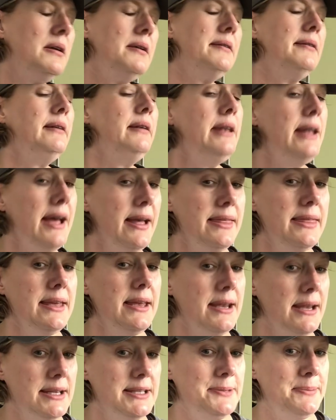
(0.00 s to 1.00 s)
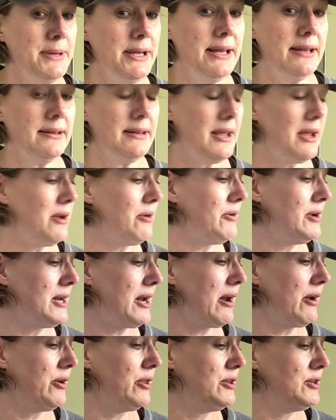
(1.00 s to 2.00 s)
Nothing has been carried
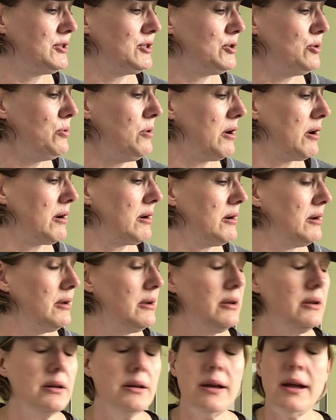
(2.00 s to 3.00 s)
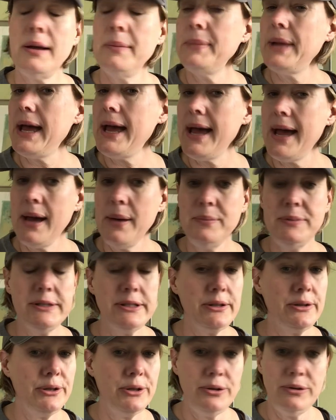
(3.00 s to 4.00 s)
out of the store. I'm
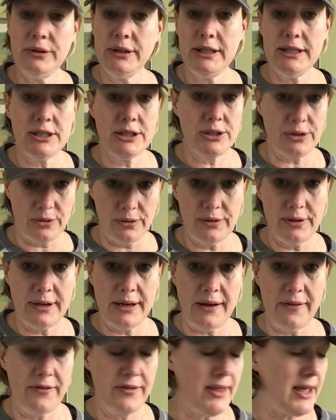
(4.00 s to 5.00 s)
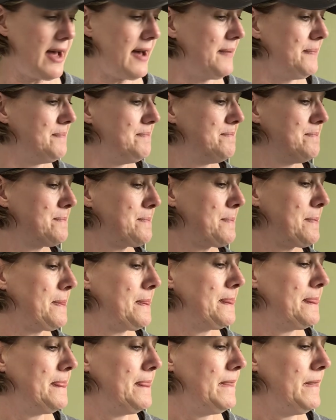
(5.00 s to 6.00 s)
absolutely certain of that.
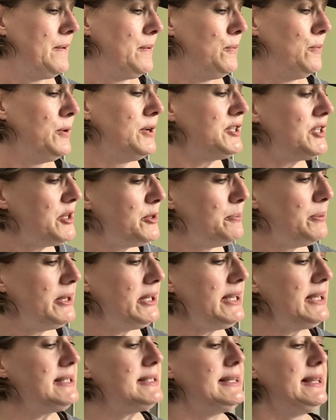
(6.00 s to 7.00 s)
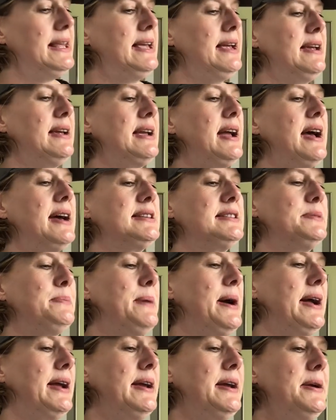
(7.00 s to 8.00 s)
What do the police think? Asked
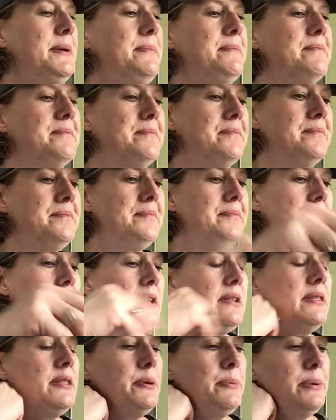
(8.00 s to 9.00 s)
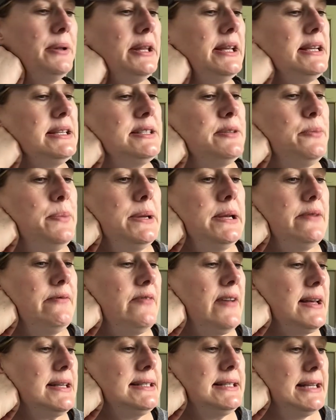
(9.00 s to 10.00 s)
Maya. The police have been
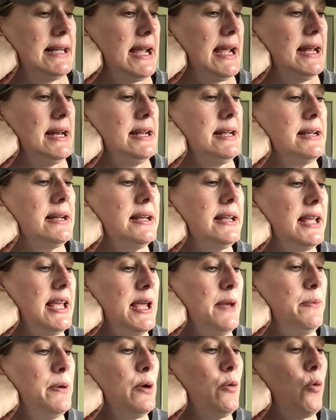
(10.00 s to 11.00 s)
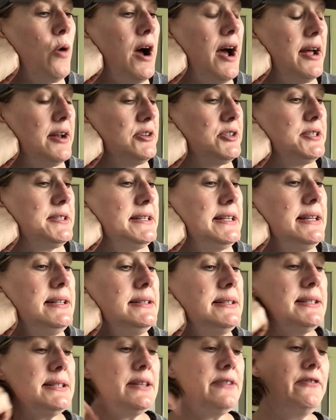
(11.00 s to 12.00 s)
investigating and keeping watch
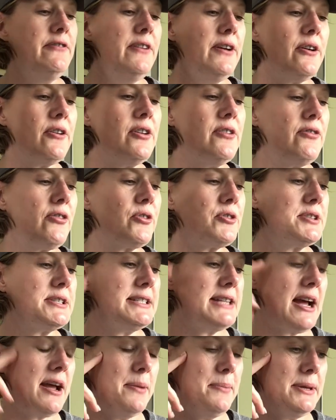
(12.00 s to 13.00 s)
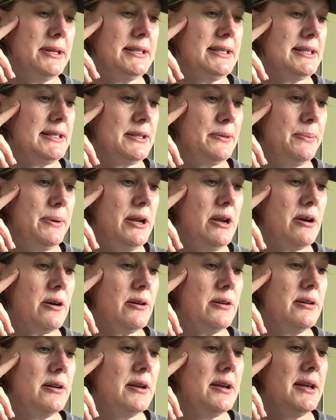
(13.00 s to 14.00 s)
since the very first diamond
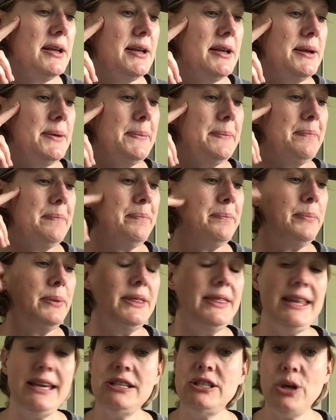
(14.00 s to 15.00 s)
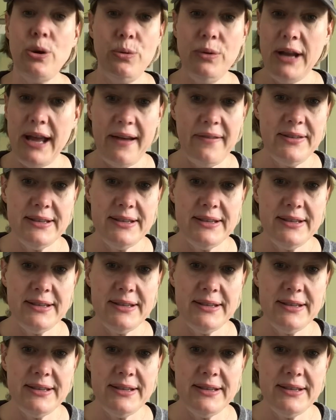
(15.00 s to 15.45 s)
disappeared, but they don't have a